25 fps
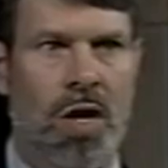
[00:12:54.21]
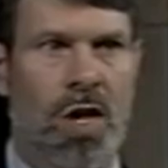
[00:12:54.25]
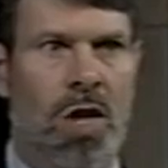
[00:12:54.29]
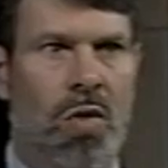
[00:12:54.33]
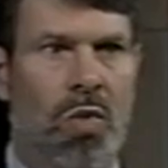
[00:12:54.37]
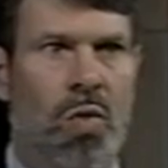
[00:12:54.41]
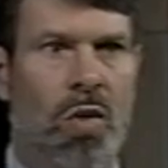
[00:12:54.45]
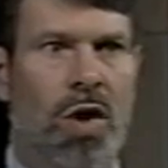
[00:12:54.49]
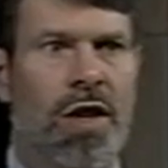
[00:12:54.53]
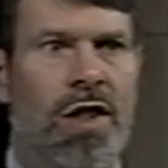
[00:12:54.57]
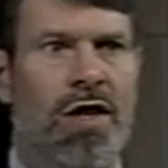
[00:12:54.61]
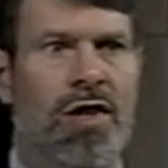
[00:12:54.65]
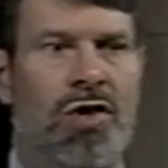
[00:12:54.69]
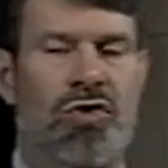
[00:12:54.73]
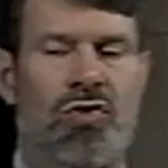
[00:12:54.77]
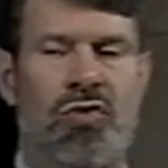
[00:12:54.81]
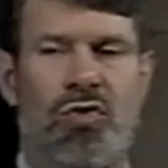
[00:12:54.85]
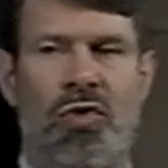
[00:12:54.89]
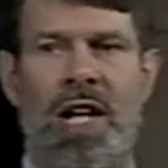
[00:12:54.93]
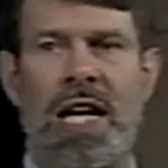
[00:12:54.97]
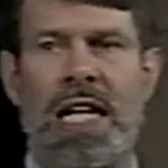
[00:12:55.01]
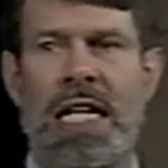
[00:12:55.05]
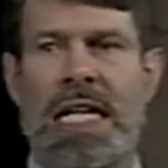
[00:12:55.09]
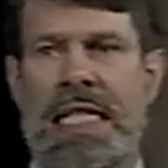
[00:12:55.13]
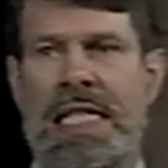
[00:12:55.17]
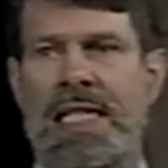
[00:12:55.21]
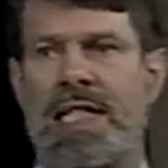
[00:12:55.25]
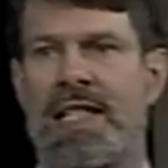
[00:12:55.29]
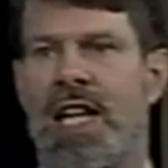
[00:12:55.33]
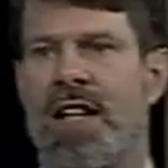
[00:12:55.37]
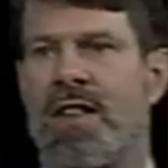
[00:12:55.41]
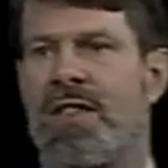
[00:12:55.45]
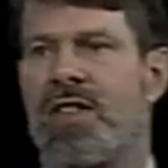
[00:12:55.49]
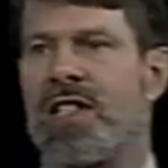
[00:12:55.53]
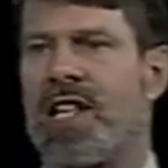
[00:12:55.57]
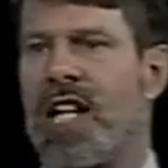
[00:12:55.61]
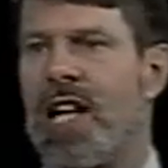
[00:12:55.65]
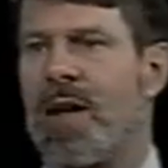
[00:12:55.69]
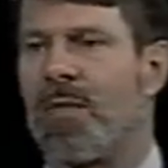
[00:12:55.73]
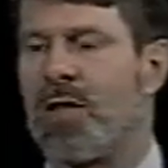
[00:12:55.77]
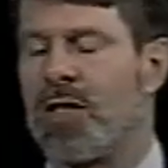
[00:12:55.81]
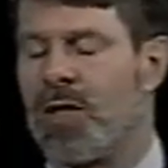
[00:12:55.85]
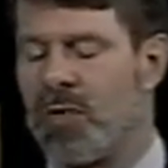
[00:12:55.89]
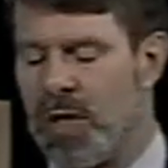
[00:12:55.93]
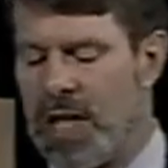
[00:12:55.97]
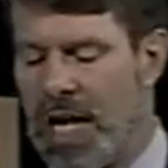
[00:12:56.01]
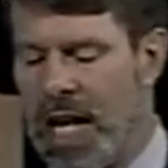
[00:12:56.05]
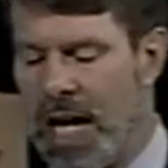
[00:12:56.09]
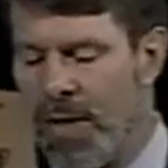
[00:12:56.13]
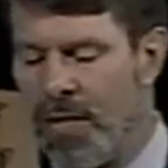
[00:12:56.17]
One of the greatest set of
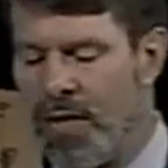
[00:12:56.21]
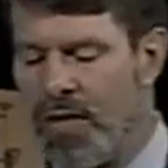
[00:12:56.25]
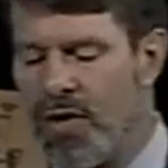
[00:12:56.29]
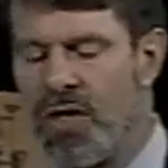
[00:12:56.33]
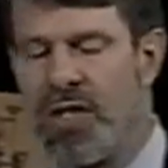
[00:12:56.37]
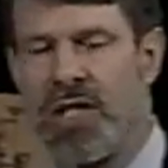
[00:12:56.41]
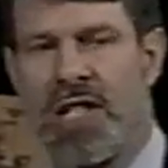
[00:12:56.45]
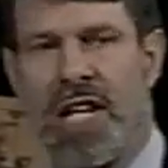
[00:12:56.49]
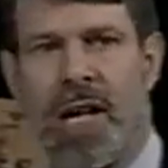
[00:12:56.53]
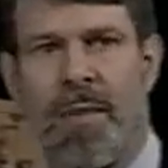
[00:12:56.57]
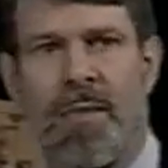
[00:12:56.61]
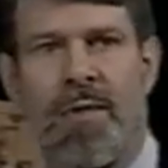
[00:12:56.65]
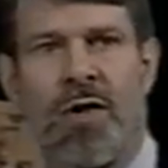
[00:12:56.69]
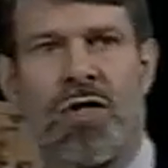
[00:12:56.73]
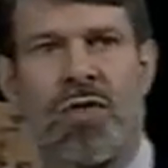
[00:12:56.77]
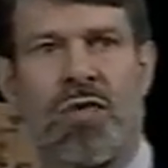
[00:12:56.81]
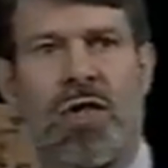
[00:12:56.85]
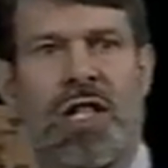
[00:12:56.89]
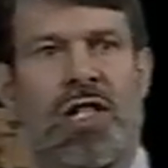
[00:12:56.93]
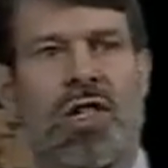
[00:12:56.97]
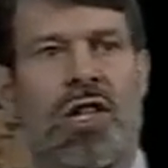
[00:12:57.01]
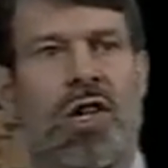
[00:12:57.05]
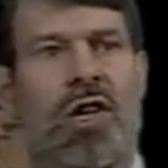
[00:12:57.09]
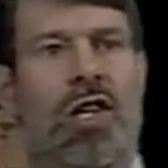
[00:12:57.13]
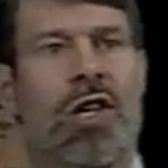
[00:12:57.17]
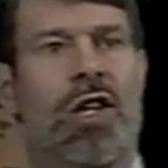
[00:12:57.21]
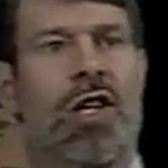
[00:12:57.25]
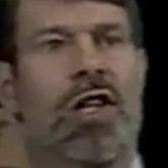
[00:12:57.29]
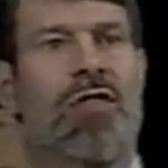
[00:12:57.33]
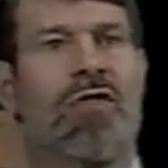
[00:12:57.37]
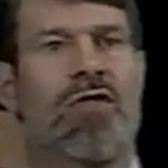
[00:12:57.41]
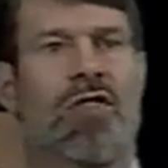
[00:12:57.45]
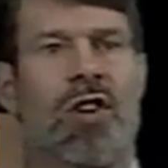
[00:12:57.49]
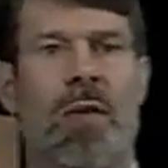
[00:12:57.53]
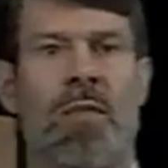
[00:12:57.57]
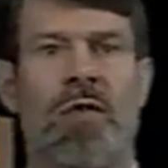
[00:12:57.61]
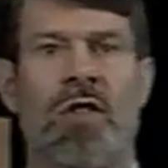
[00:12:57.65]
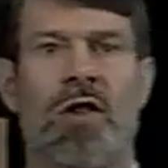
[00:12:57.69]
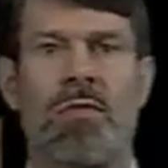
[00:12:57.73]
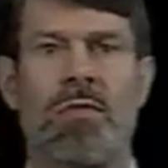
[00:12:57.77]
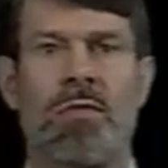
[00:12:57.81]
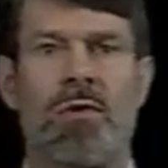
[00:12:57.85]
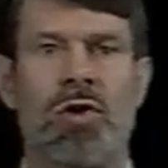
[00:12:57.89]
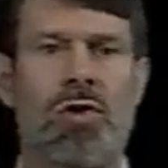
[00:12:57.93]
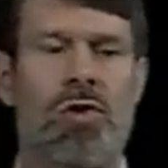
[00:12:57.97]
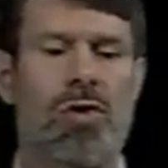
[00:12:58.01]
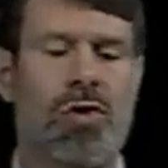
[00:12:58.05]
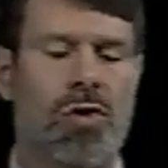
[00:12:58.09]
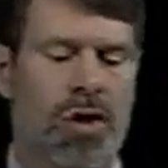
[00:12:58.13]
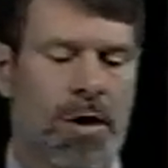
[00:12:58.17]
samples we have are the samples returned from the
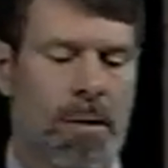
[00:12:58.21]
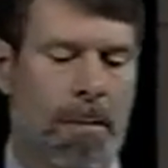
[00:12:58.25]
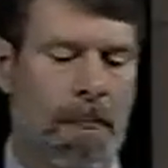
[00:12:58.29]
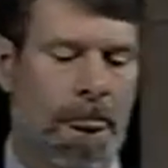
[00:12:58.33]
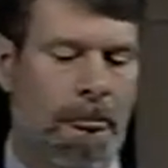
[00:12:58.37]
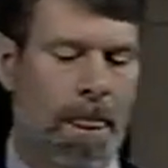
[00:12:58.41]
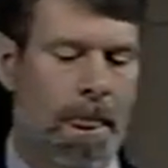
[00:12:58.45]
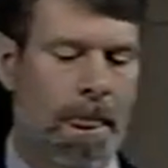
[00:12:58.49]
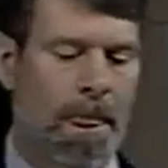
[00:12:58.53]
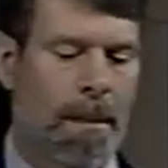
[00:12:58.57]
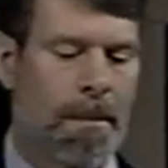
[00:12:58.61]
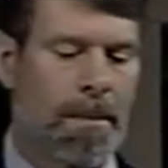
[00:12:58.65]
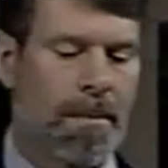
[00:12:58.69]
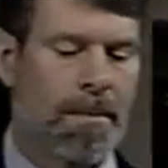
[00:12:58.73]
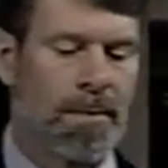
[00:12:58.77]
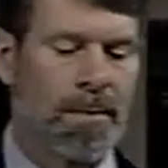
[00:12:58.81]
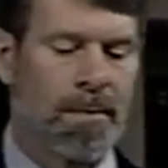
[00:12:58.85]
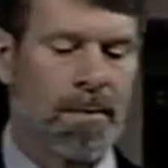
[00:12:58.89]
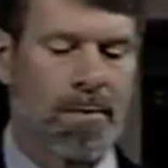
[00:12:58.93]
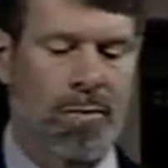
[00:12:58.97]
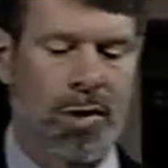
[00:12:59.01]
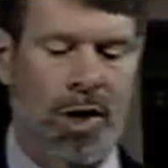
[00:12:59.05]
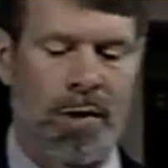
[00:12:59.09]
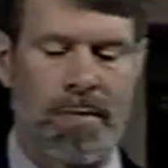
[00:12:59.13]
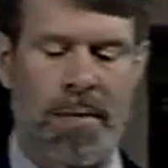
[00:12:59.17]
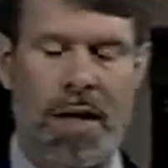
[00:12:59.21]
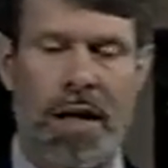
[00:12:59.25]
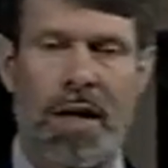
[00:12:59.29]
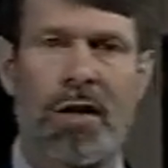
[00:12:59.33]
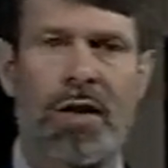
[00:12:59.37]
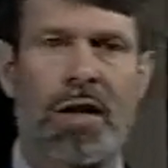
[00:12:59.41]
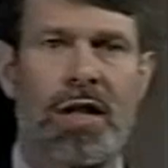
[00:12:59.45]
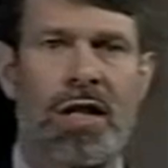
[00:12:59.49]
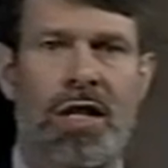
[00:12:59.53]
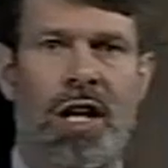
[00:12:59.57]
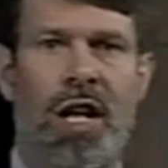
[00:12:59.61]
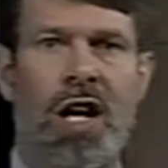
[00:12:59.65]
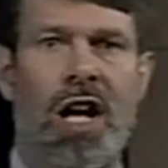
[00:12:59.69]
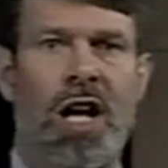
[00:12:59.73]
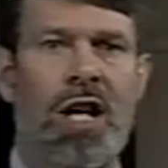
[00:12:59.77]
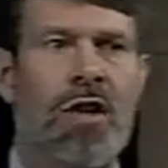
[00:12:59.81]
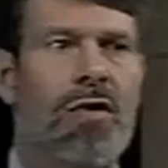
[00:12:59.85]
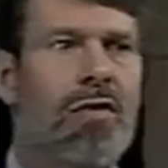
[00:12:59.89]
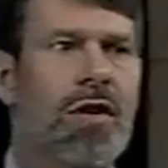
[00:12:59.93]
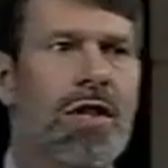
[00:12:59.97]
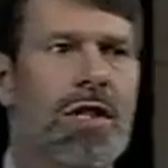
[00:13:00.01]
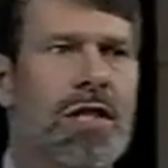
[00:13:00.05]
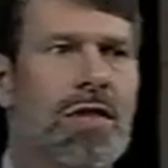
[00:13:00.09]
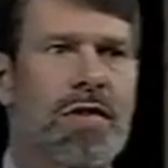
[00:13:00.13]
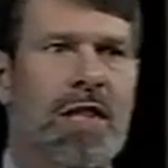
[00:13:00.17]
Moon. Primarily the
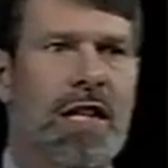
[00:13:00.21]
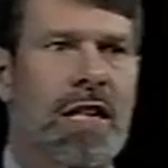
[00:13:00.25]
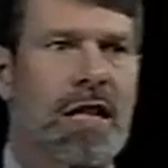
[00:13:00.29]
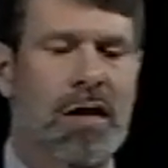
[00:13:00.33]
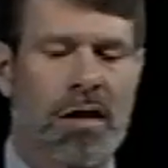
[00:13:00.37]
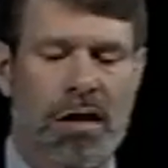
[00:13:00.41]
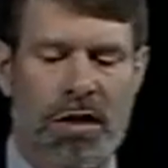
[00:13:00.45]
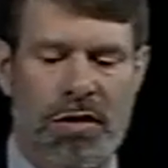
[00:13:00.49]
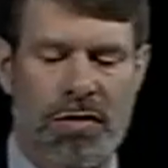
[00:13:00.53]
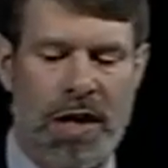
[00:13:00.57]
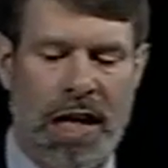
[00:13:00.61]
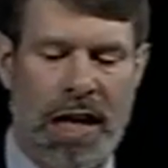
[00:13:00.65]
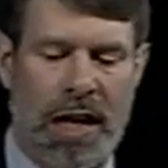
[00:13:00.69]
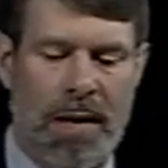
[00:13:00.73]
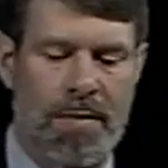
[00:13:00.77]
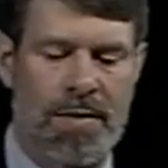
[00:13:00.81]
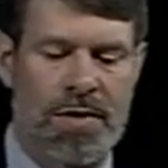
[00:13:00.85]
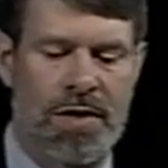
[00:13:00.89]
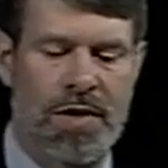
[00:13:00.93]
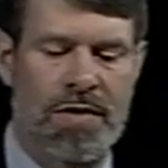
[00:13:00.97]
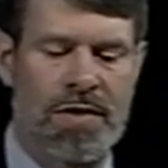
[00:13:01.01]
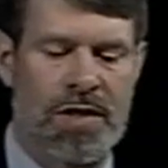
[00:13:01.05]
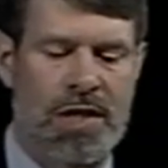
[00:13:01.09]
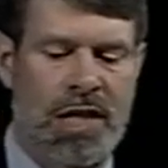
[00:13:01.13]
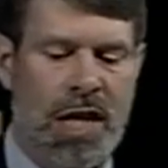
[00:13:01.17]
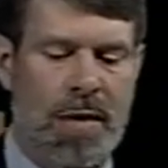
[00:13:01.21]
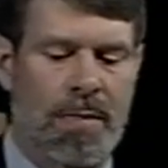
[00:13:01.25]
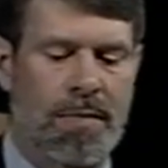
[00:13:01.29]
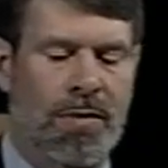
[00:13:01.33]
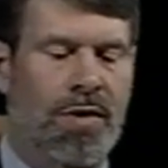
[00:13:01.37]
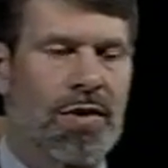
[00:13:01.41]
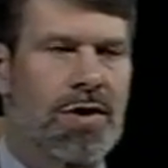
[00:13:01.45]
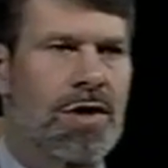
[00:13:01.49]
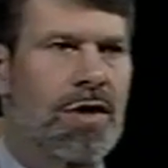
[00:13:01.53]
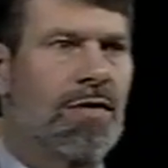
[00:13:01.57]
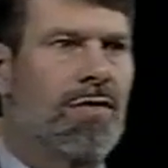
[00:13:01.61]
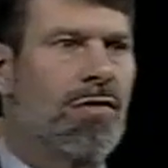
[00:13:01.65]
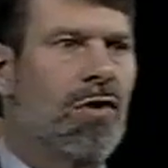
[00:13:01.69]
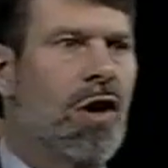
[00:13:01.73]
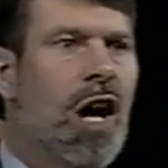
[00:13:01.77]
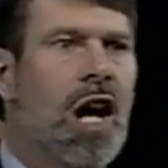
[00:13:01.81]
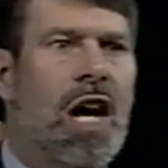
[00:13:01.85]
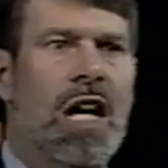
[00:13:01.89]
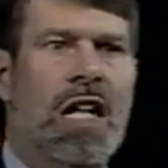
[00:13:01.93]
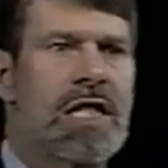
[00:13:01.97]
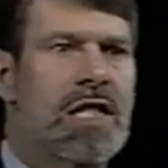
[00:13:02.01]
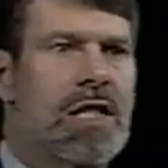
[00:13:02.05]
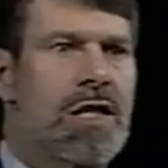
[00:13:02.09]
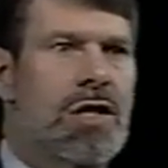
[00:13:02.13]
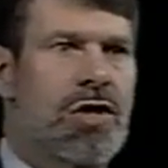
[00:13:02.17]
hundreds of kilograms of samples of
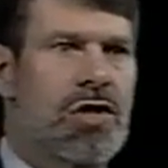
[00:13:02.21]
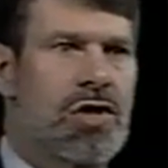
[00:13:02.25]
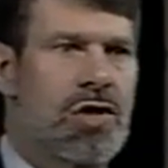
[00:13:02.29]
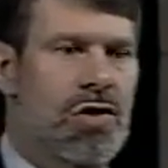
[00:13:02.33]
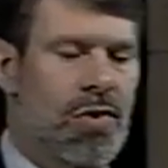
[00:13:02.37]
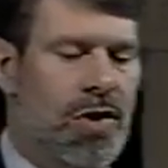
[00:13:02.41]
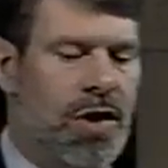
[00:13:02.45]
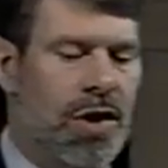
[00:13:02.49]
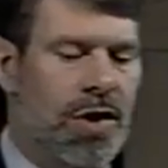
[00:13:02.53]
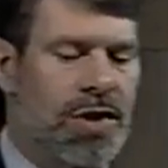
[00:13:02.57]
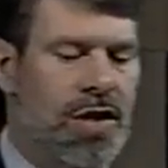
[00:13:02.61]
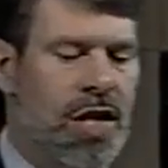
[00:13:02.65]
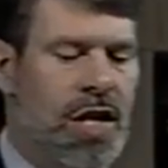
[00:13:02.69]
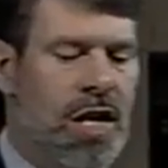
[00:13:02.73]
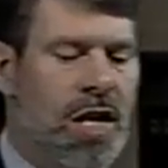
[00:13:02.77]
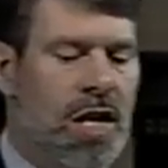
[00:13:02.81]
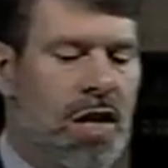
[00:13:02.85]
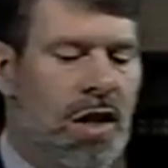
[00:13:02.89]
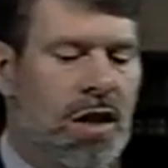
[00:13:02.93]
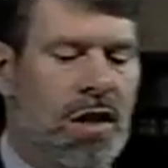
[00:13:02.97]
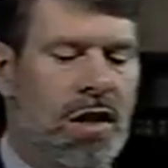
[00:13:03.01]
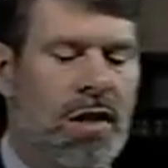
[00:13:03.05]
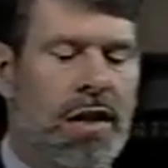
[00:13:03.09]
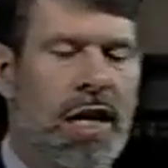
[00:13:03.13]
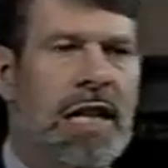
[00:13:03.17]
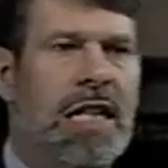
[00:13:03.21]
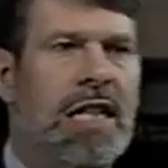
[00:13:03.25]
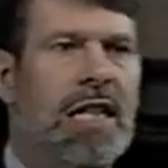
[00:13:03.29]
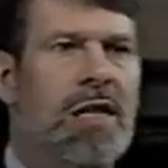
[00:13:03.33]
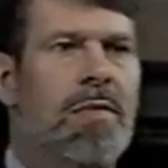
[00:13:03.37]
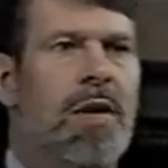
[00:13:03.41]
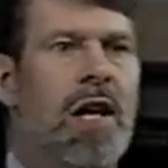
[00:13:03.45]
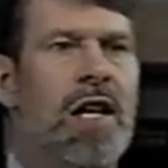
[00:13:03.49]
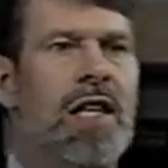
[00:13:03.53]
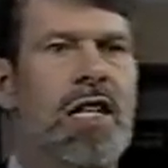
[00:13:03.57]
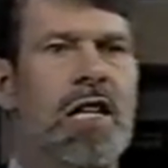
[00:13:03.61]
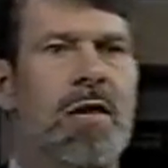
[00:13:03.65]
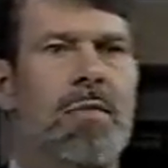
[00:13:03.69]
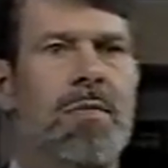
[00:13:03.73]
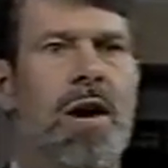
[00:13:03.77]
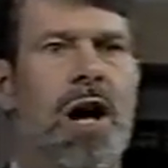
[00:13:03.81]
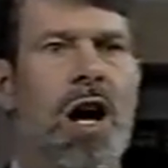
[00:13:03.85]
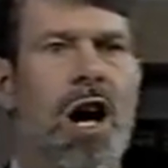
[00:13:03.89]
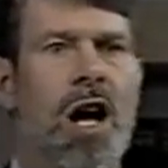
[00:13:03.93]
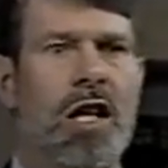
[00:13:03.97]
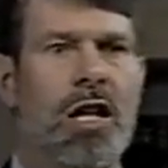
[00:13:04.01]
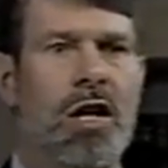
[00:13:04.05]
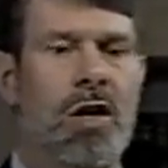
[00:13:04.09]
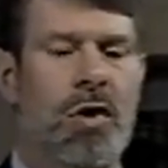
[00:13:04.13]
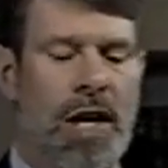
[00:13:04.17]
rocks and soils collected by the
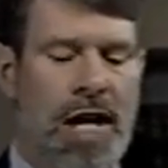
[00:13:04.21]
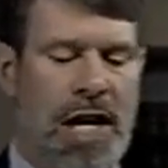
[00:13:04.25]
Apollo